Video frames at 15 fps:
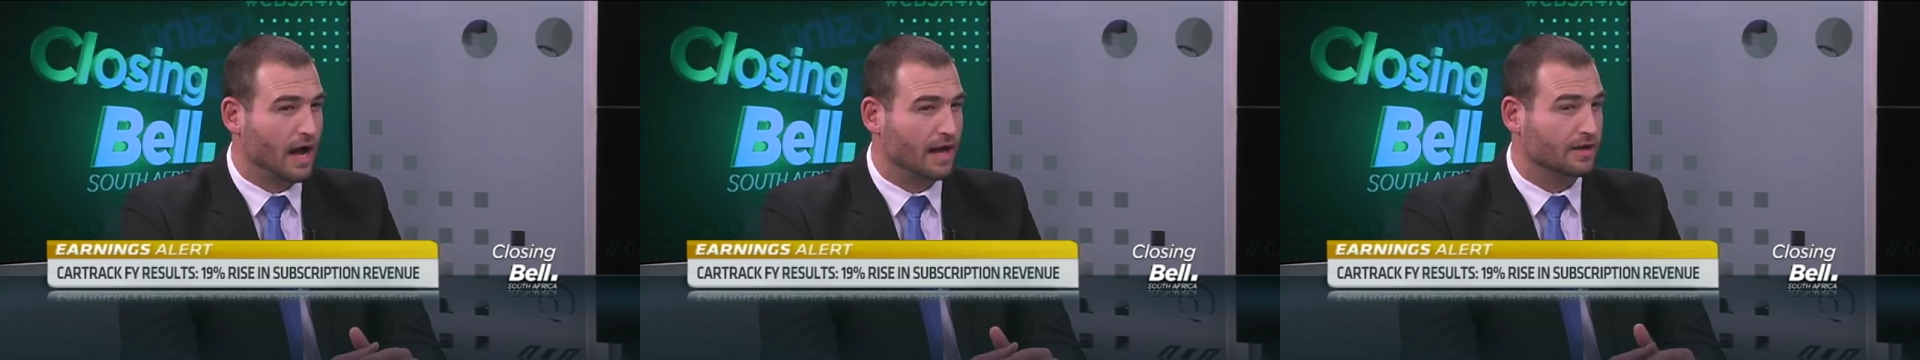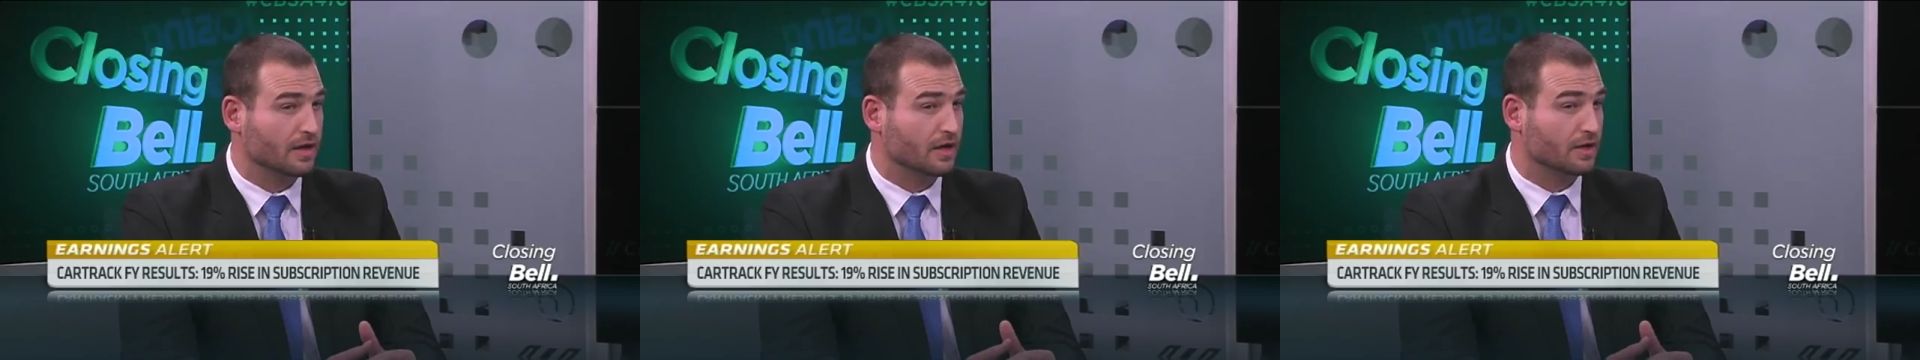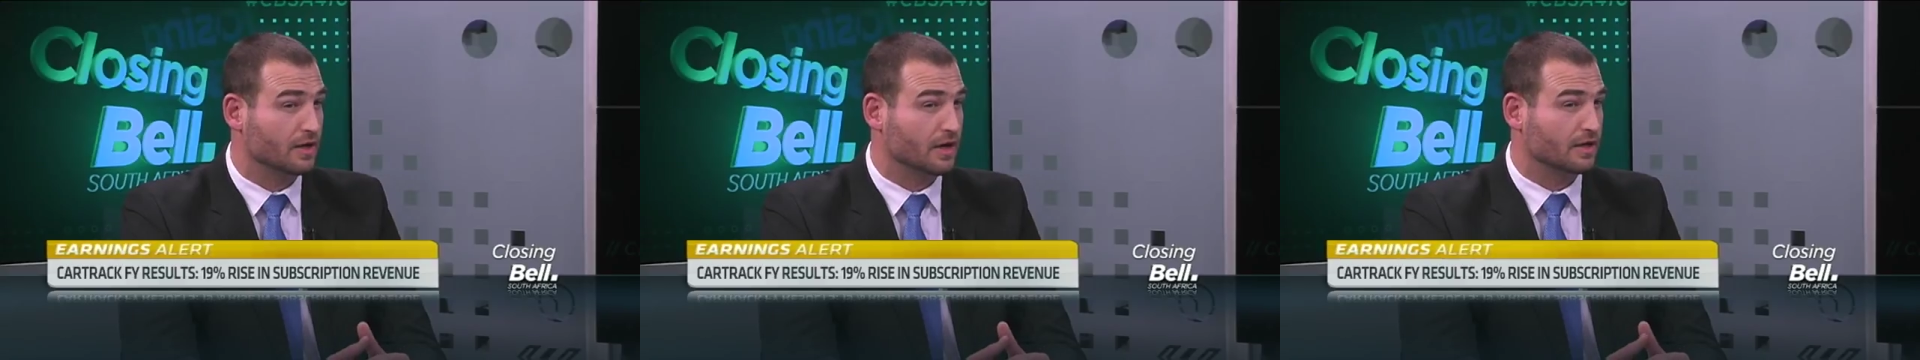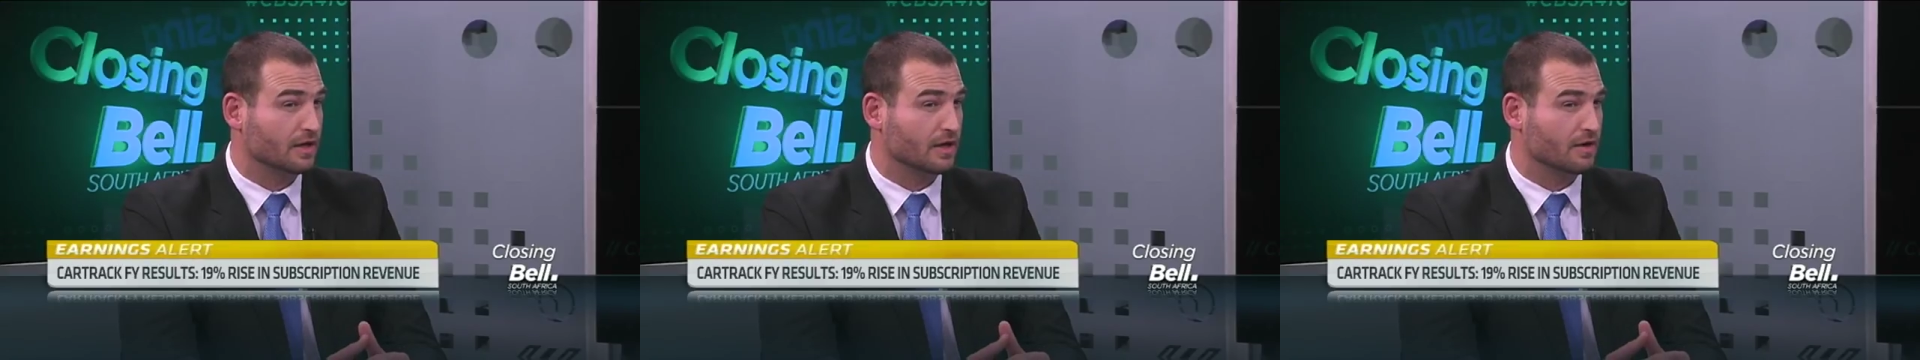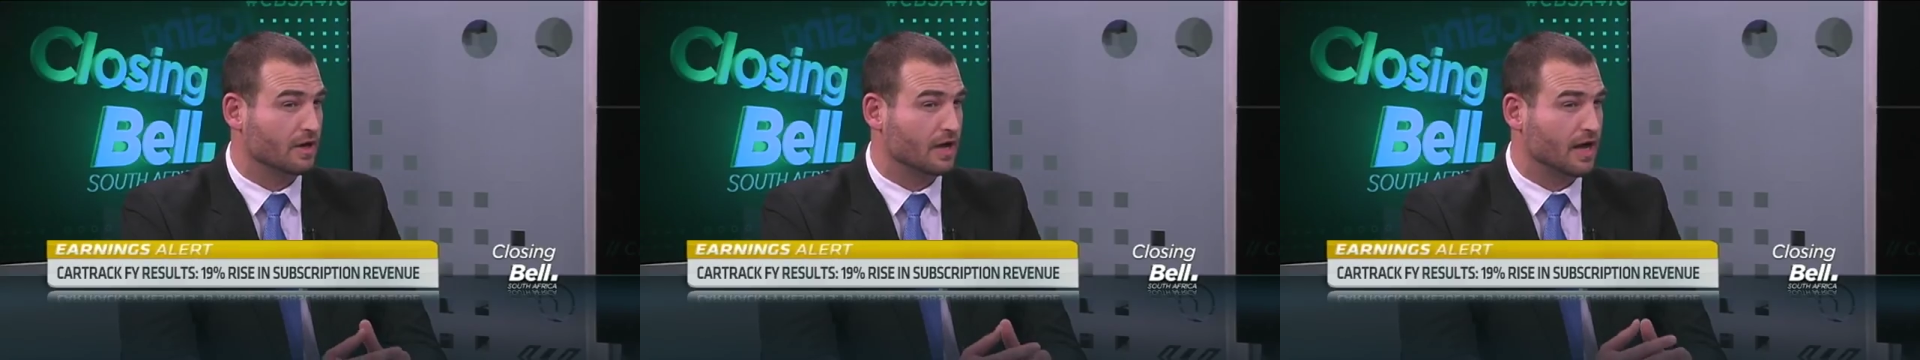I think that
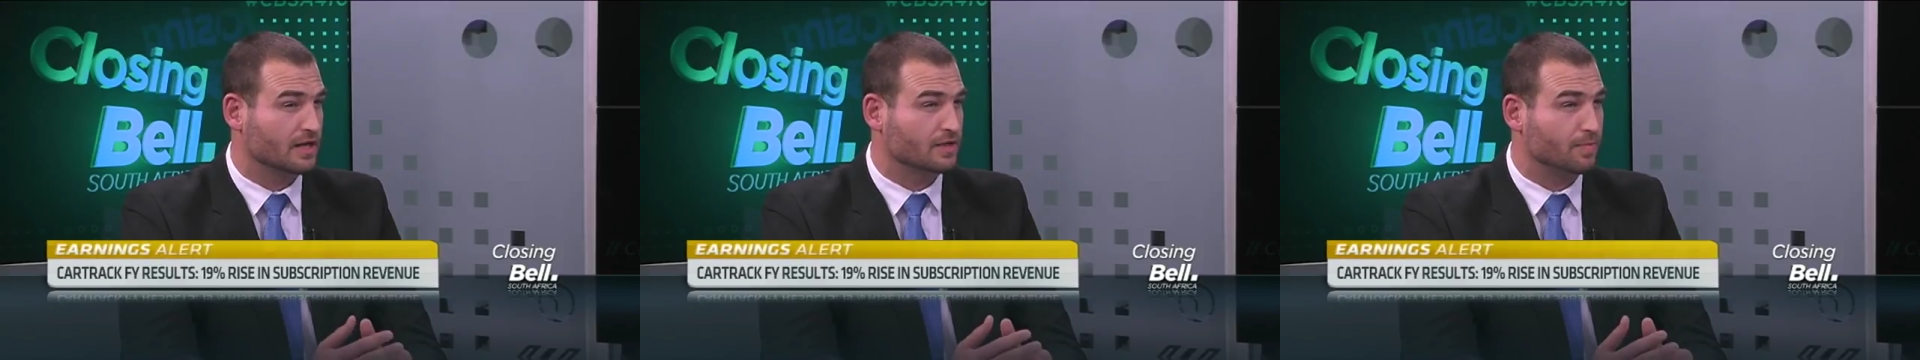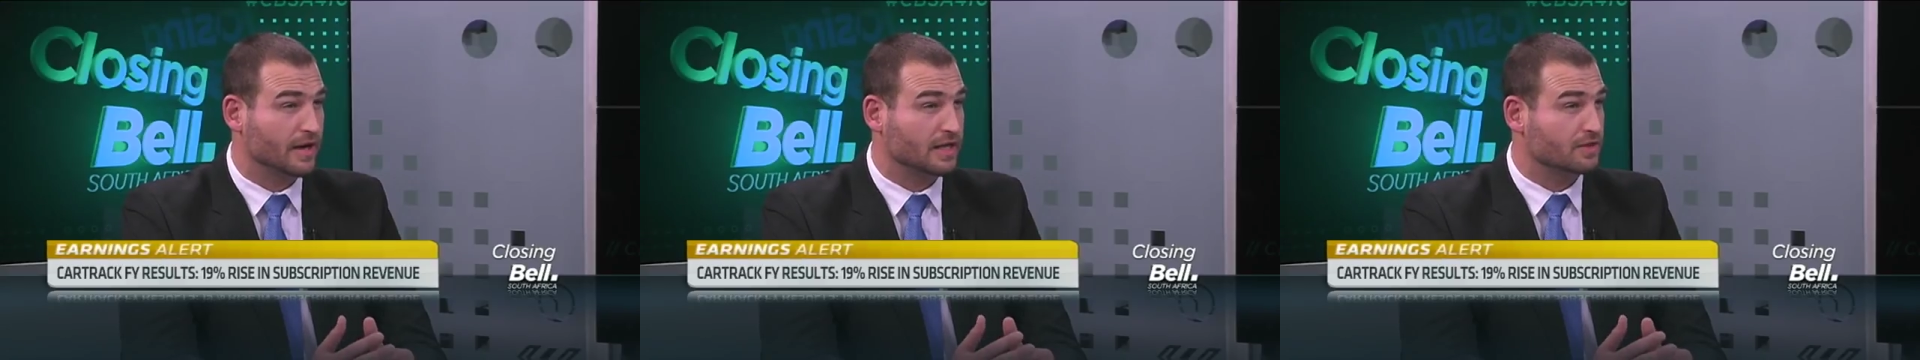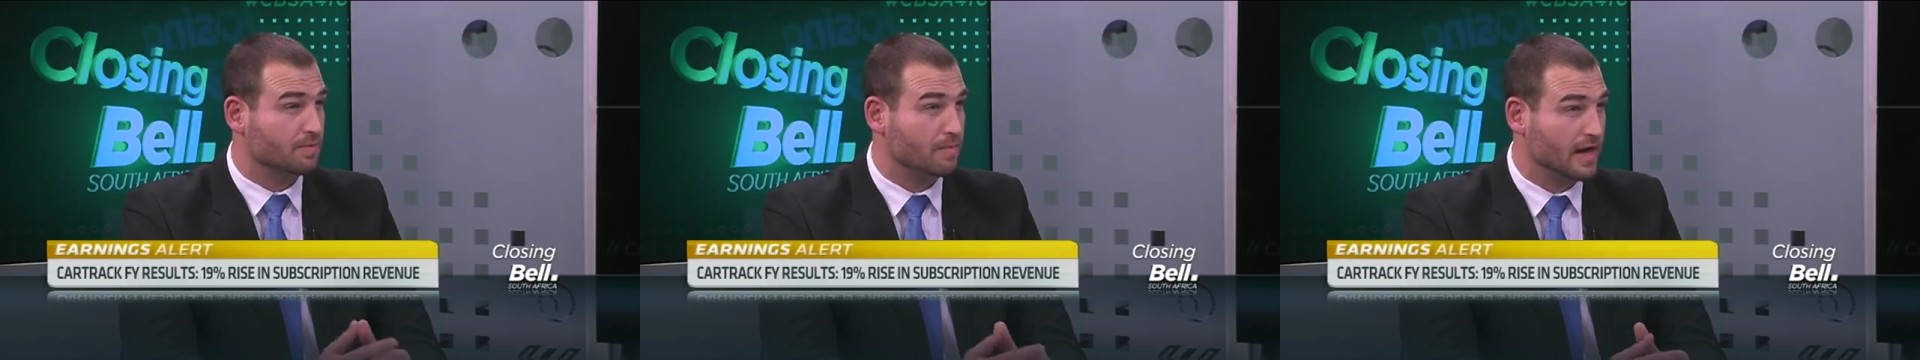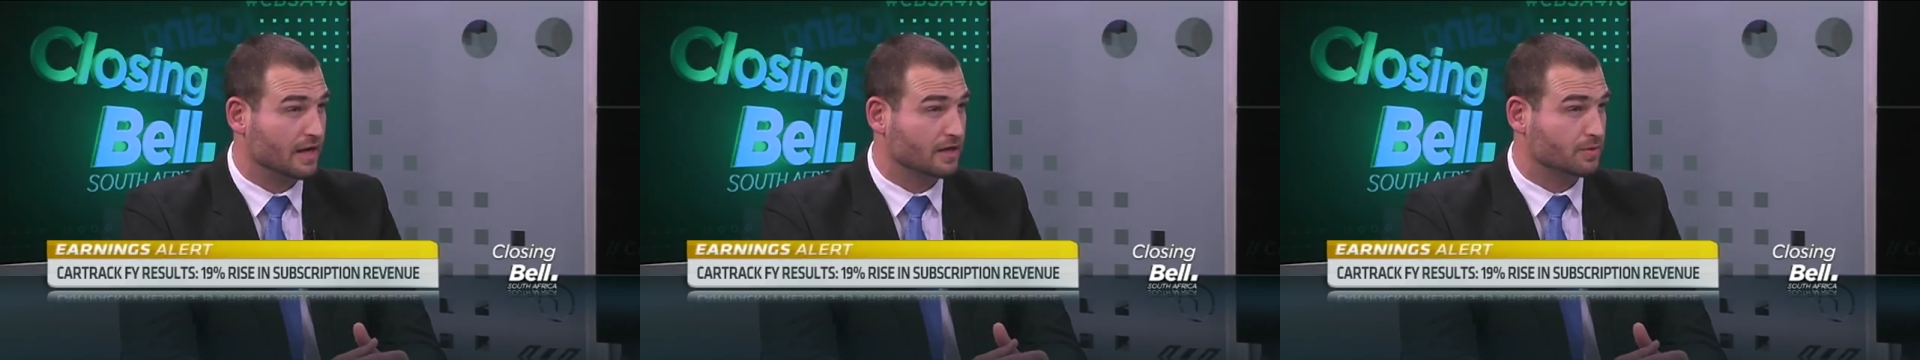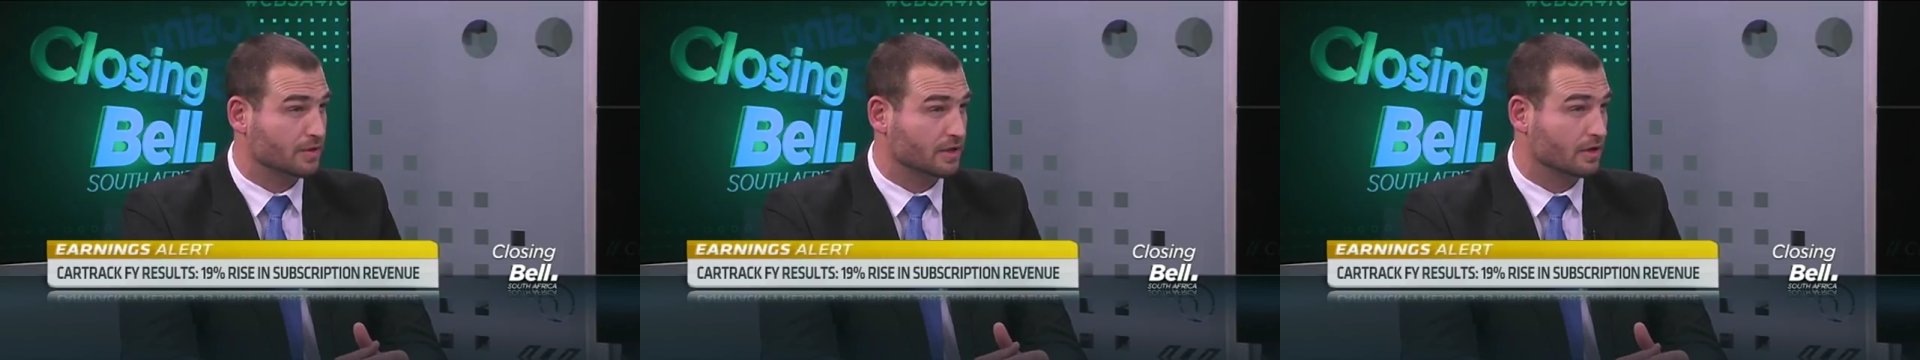expense
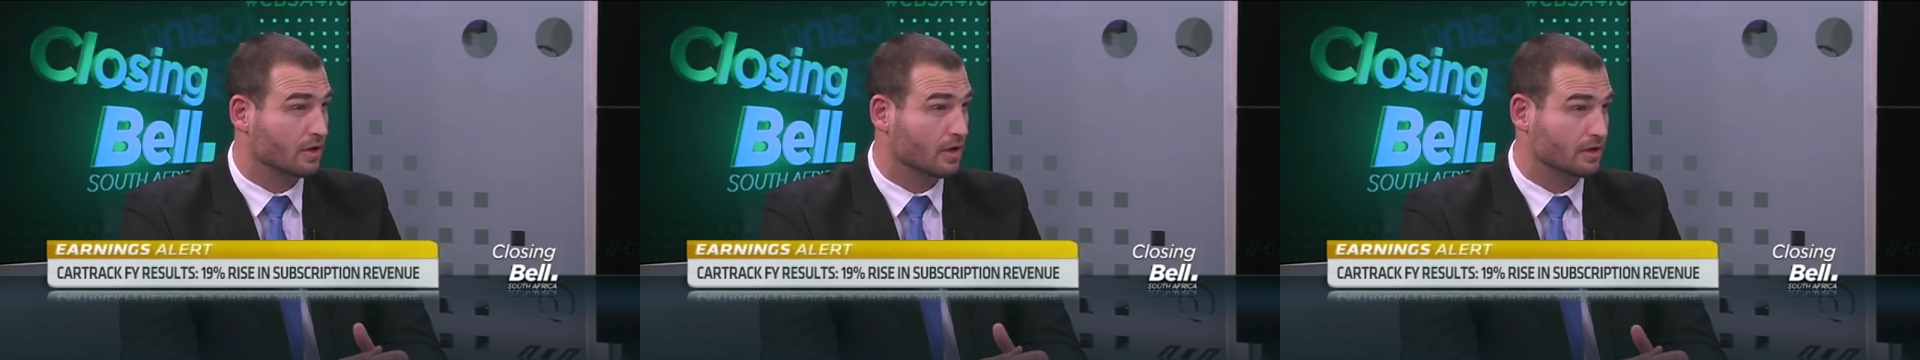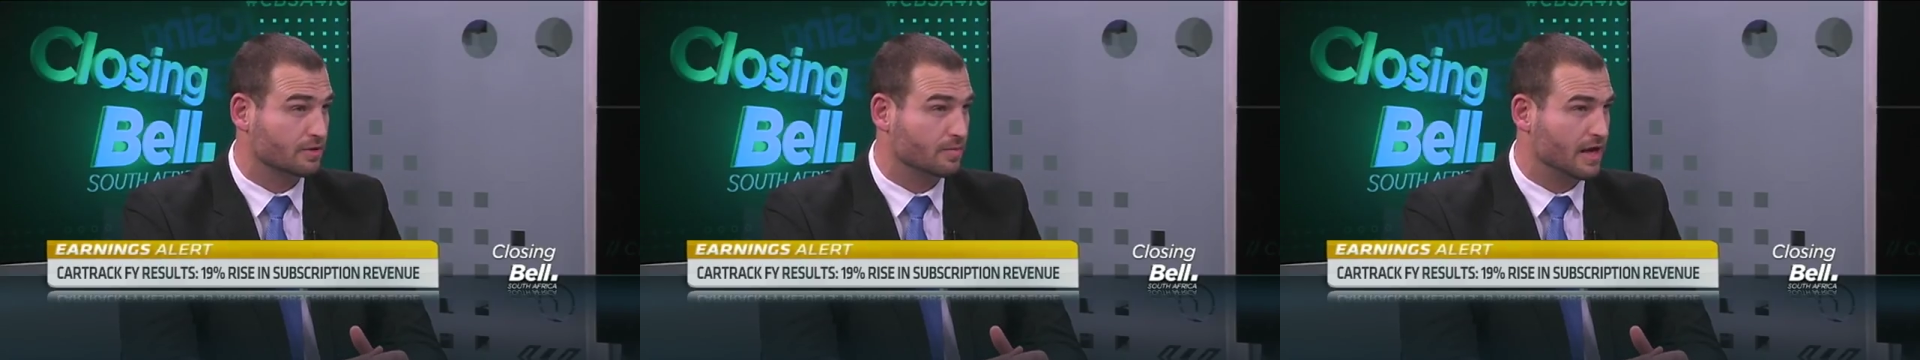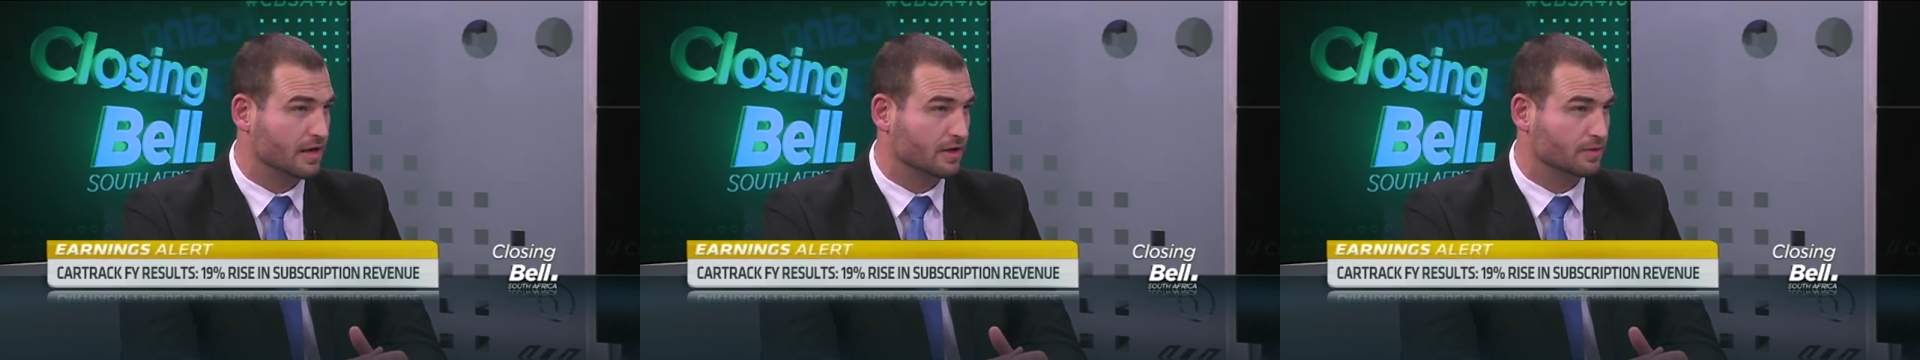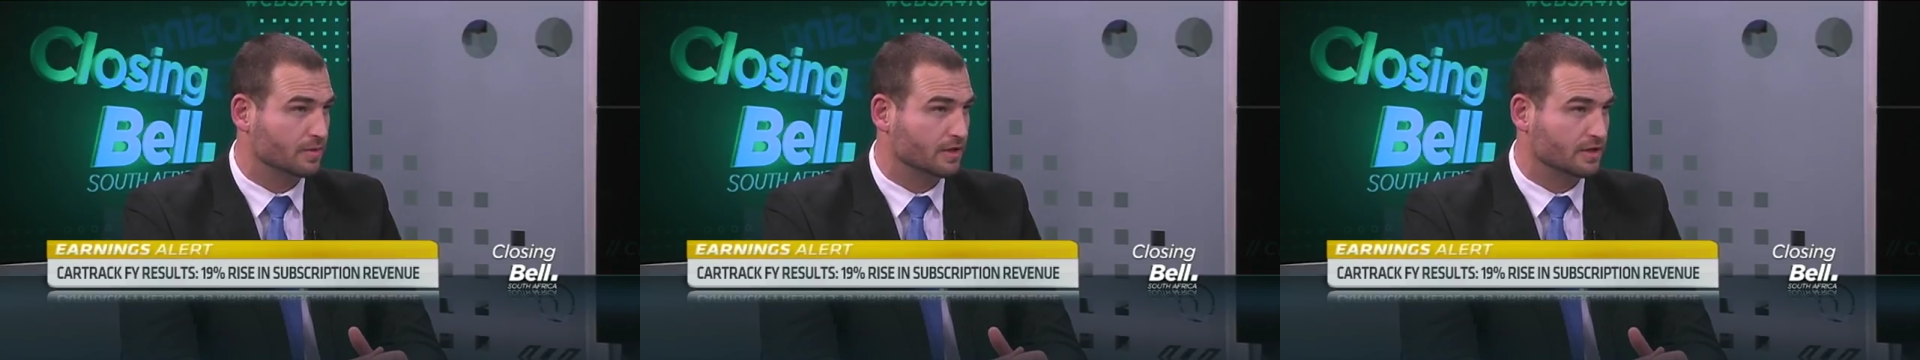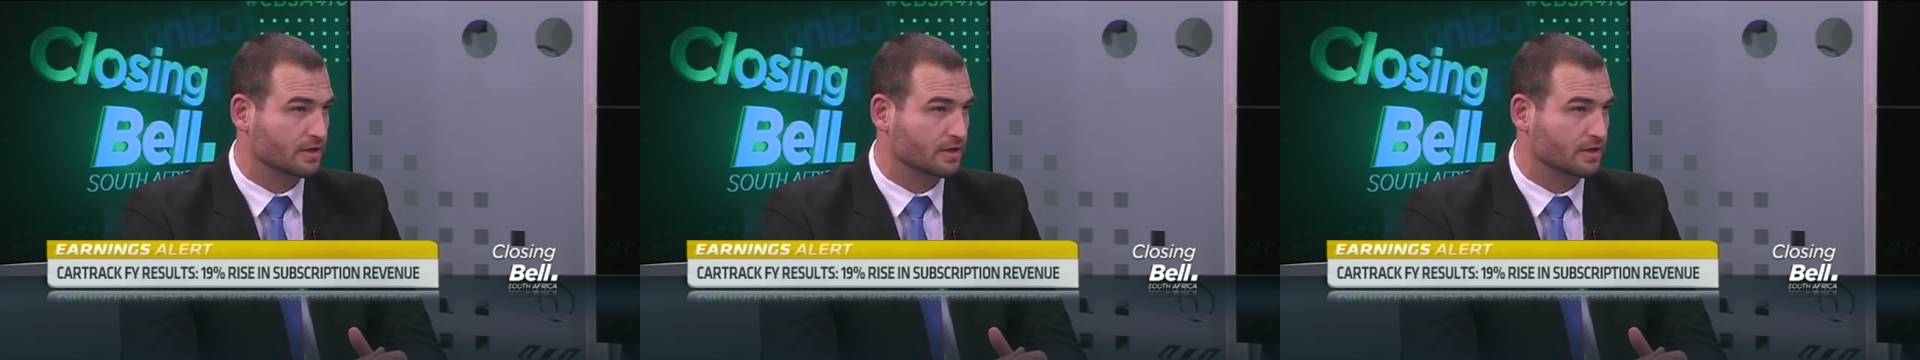management and cost management